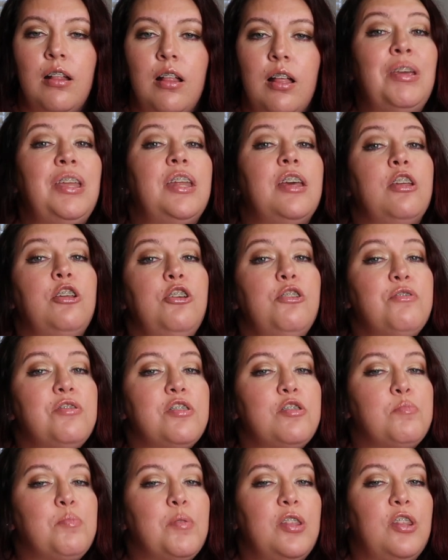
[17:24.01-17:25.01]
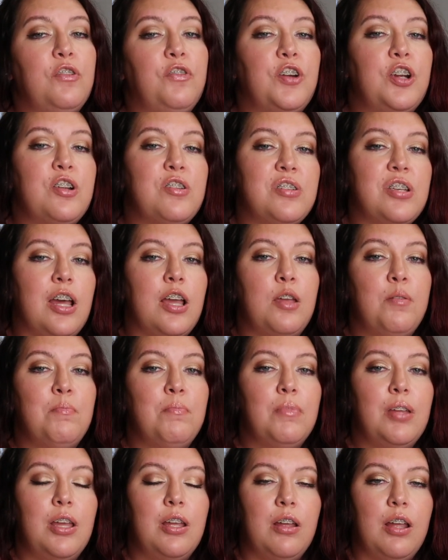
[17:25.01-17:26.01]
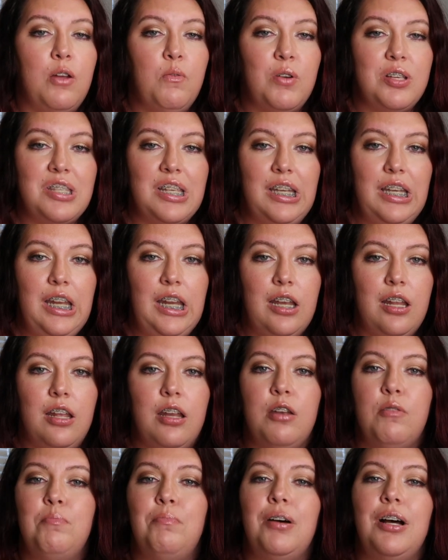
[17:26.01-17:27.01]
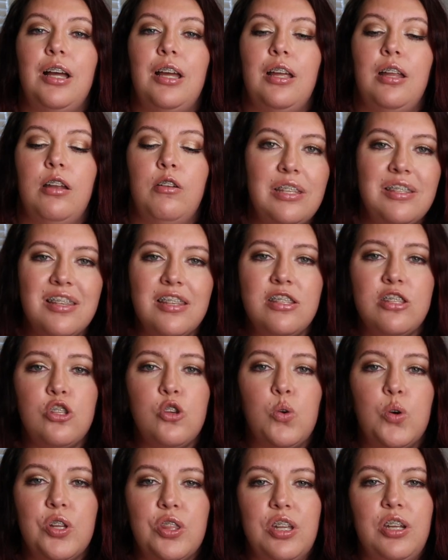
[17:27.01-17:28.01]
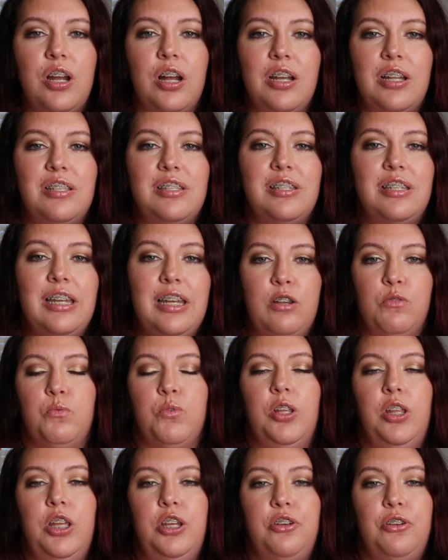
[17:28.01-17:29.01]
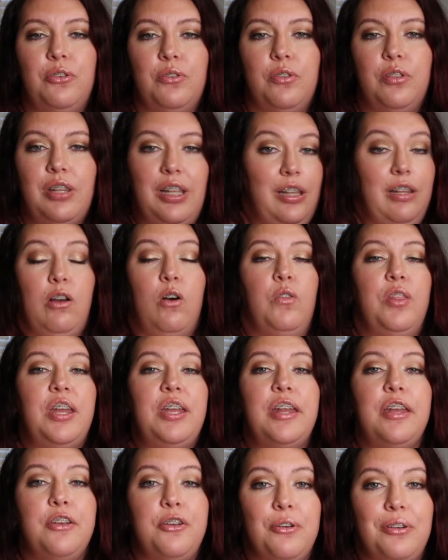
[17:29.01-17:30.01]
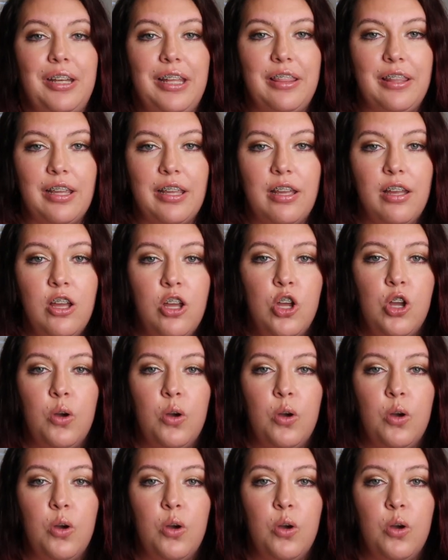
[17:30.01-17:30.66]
He didn't use the splint the first time. It wasn't needed, but since the orthodontist didn't really do that, they didn't do anything.